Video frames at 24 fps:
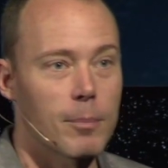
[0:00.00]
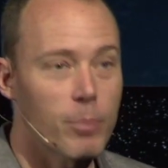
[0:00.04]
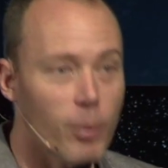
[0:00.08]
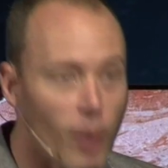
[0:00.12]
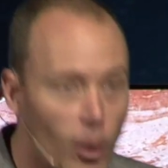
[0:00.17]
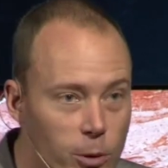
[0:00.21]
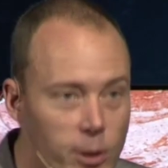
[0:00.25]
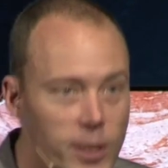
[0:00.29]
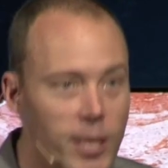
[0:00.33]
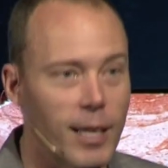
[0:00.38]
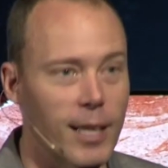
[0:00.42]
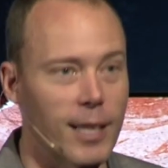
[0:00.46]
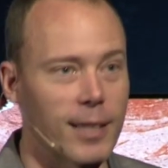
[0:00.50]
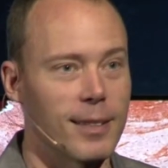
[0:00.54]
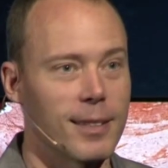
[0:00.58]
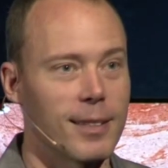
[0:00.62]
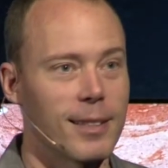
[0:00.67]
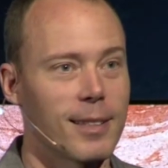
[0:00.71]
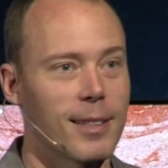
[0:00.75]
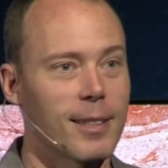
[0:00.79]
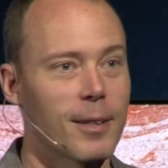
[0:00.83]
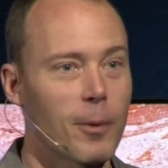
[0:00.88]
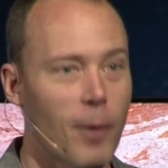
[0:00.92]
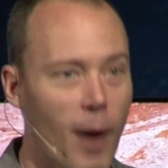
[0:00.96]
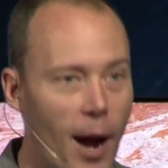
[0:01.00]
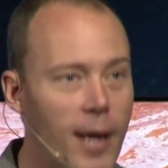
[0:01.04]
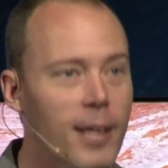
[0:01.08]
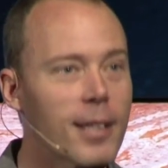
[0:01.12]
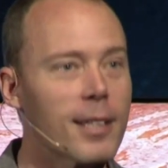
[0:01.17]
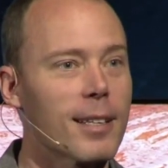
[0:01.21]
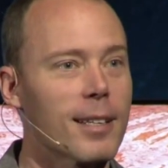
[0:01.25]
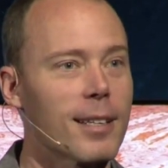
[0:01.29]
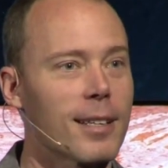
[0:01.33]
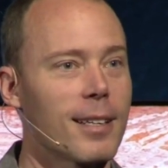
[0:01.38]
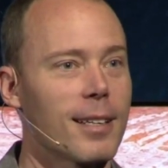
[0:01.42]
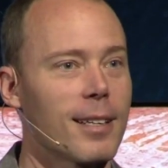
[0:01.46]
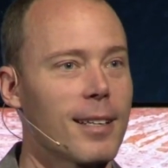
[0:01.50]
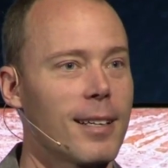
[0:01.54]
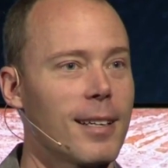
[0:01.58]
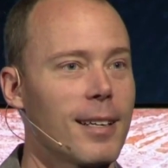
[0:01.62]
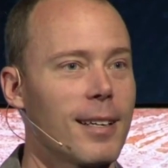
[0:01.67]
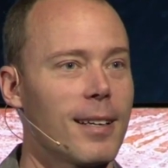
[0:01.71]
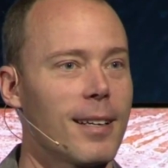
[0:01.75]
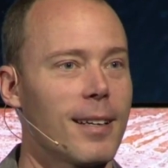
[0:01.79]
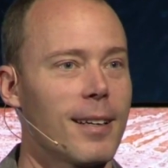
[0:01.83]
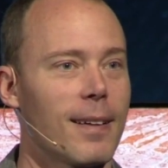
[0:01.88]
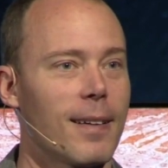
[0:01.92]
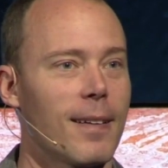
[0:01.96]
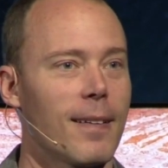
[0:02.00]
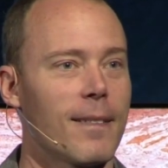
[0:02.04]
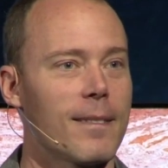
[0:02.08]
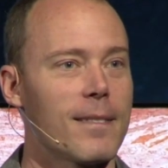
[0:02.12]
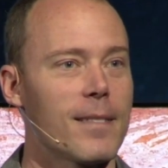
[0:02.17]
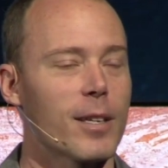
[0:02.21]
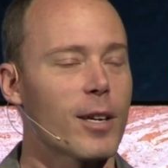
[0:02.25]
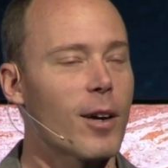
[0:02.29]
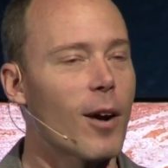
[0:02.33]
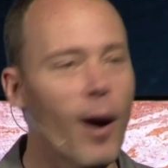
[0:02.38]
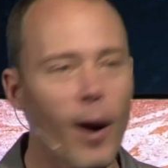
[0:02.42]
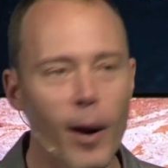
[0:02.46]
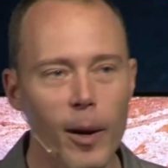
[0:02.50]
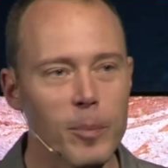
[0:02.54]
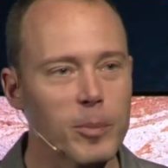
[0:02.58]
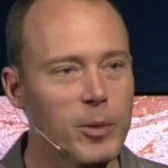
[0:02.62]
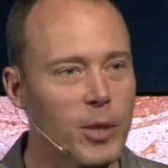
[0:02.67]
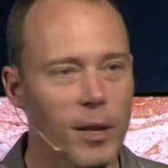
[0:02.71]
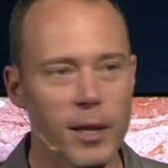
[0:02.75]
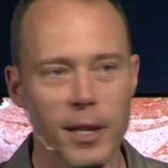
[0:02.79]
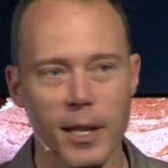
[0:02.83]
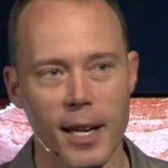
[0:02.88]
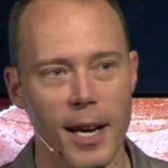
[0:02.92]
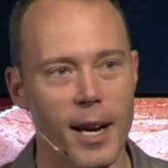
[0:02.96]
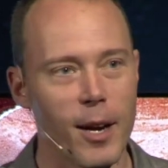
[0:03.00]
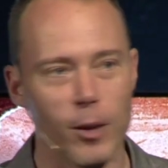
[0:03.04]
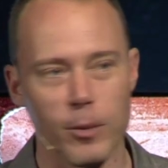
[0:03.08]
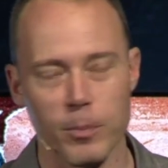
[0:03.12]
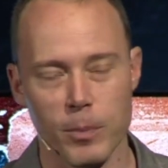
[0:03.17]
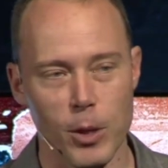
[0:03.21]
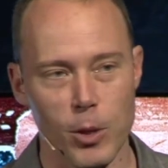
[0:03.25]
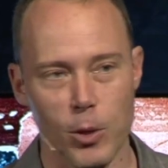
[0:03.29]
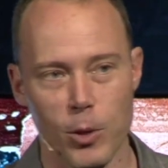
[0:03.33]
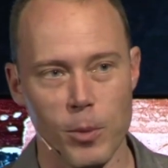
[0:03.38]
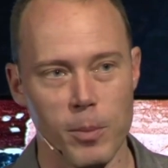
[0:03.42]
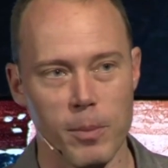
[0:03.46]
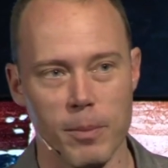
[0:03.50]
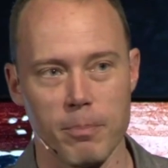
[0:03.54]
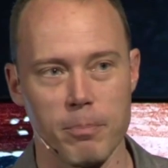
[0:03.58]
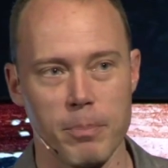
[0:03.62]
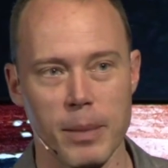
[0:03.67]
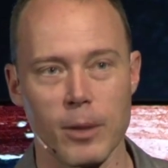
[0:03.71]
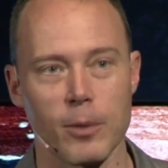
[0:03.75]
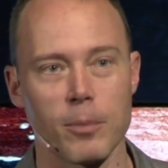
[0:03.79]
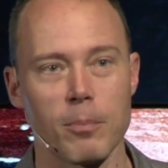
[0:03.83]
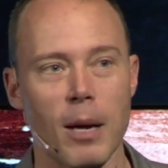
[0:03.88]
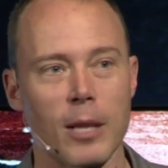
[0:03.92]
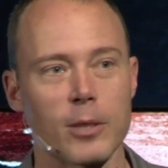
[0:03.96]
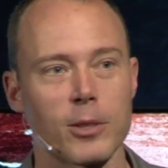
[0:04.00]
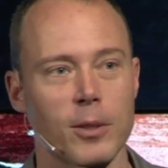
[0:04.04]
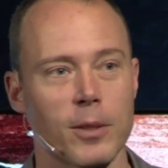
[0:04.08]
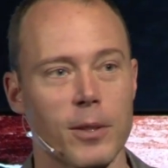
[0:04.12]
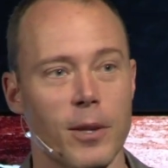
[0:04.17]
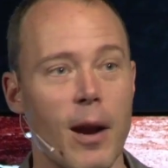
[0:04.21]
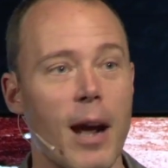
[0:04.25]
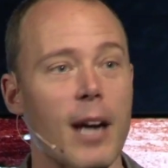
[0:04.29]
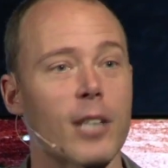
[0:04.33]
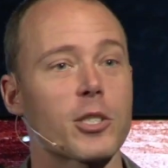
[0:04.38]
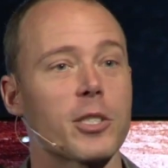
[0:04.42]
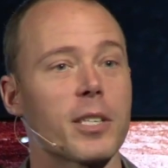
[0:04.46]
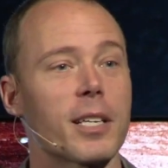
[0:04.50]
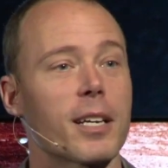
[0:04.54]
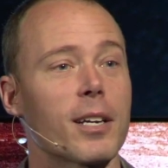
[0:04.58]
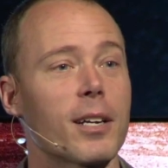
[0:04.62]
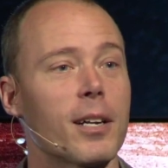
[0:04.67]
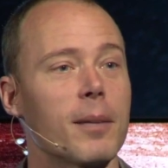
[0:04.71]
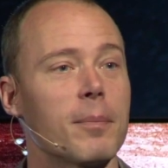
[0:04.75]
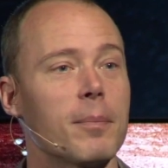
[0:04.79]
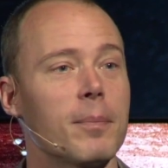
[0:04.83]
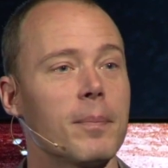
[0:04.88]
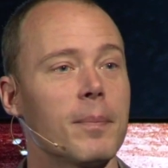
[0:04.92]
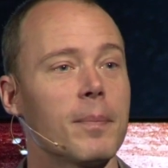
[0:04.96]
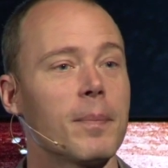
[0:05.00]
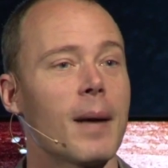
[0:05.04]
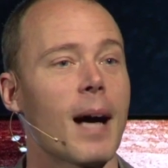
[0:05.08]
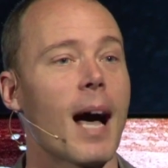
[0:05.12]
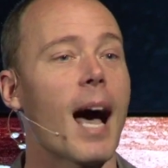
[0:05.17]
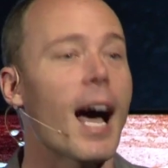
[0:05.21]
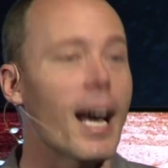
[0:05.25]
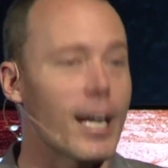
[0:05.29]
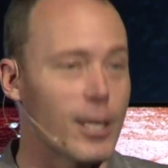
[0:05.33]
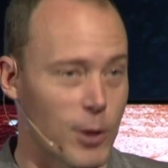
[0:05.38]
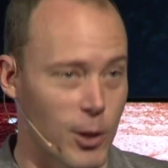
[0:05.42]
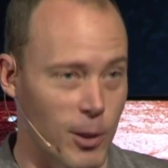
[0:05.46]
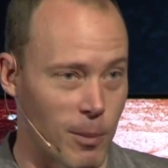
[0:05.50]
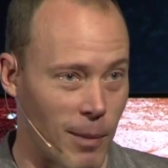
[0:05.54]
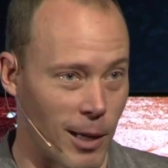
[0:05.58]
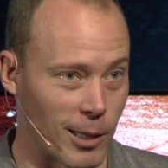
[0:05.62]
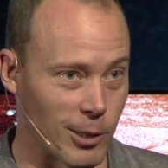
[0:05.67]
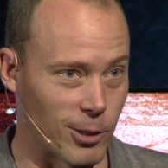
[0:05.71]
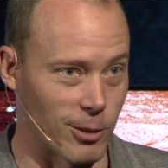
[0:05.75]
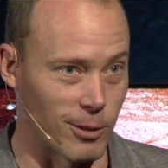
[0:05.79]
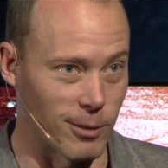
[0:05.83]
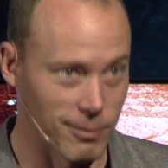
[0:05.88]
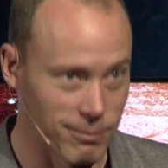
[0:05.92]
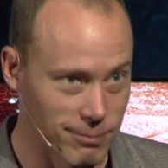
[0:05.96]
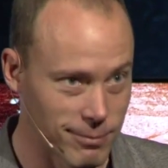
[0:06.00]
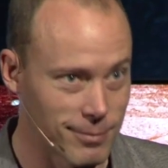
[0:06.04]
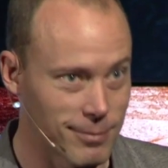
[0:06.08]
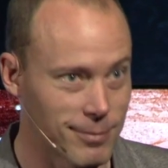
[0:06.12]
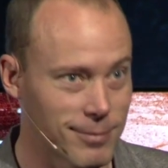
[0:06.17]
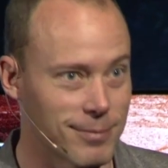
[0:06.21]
Protein, right? Carbs aren't going to help you build muscle. They're actually going to hide your muscle.